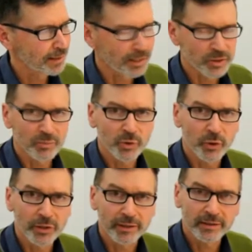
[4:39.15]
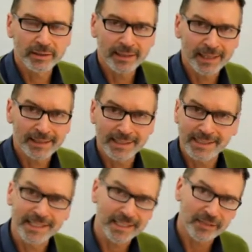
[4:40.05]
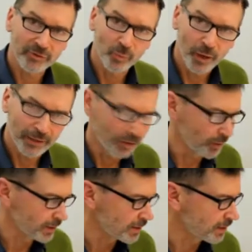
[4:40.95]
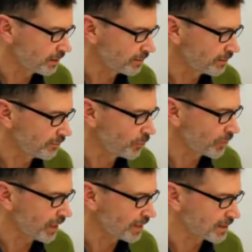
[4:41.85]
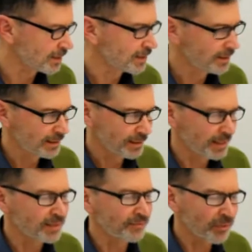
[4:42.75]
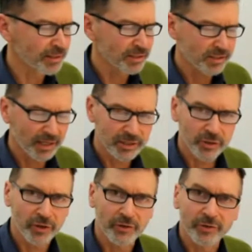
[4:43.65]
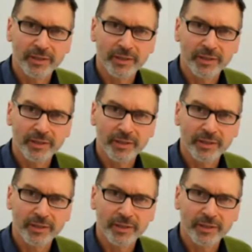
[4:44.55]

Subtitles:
And Jim Dornan, deceased, from Wairoa, is the fourth artist. It's a very concise show.